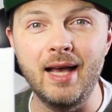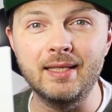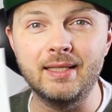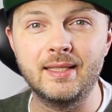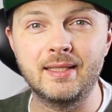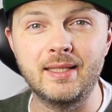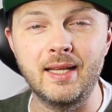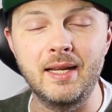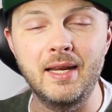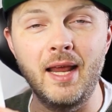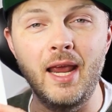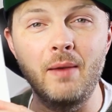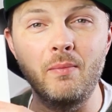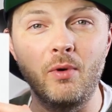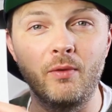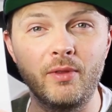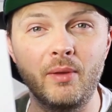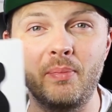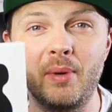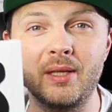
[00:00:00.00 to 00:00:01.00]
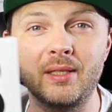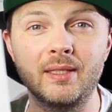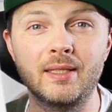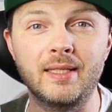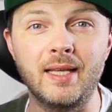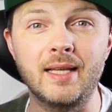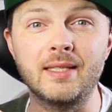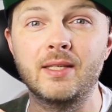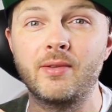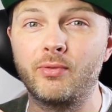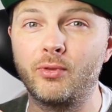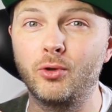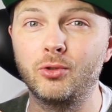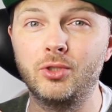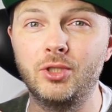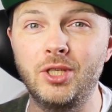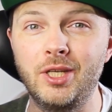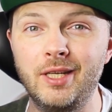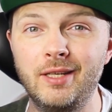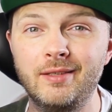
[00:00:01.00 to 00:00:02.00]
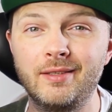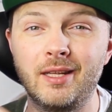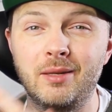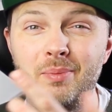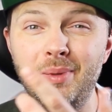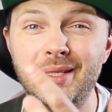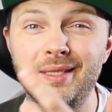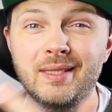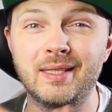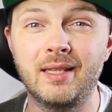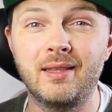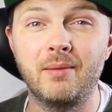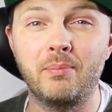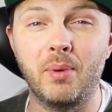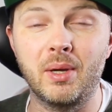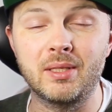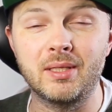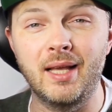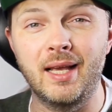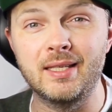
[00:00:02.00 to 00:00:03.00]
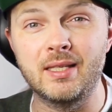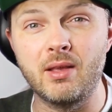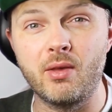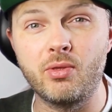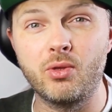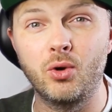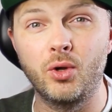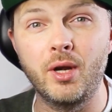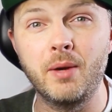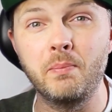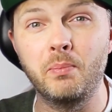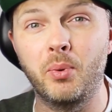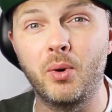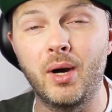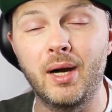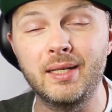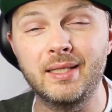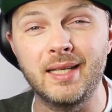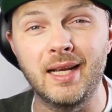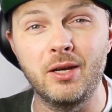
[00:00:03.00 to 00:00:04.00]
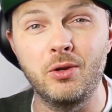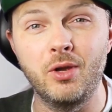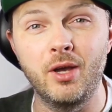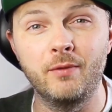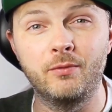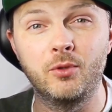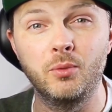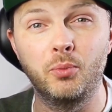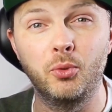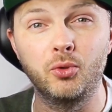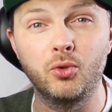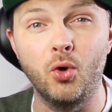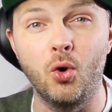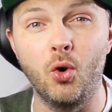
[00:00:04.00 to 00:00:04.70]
As the name of the puzzle says, thirteen, that means that the puzzle has thirteen parts and you have to put